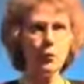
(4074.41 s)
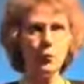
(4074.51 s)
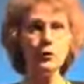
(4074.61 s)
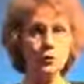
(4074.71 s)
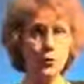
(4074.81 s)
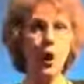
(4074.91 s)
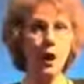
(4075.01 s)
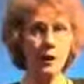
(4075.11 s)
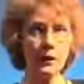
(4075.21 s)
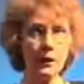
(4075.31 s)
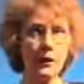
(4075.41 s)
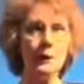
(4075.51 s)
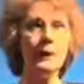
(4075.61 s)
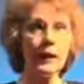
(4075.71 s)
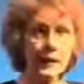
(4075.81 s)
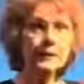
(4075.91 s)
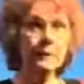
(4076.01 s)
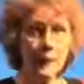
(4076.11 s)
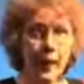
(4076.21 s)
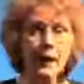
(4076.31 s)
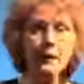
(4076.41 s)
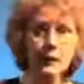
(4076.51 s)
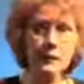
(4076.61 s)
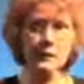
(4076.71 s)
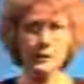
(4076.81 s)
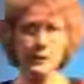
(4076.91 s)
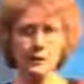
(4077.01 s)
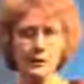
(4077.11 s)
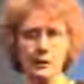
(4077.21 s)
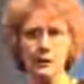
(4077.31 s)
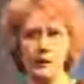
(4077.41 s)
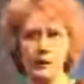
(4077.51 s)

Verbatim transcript: We're trying, but it's a battle, isn't it?